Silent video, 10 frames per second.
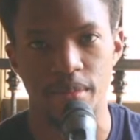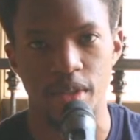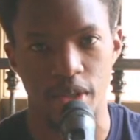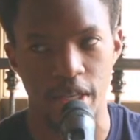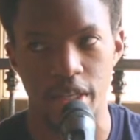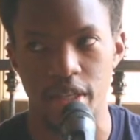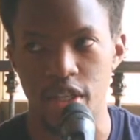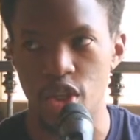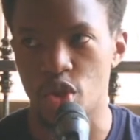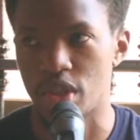Okay,
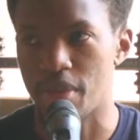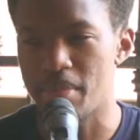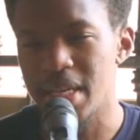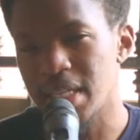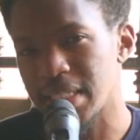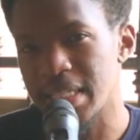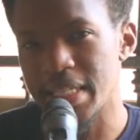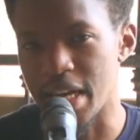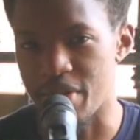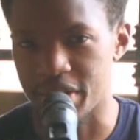so the biggest
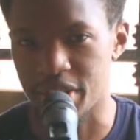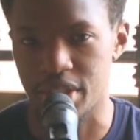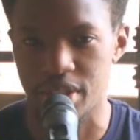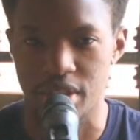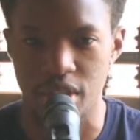hindrance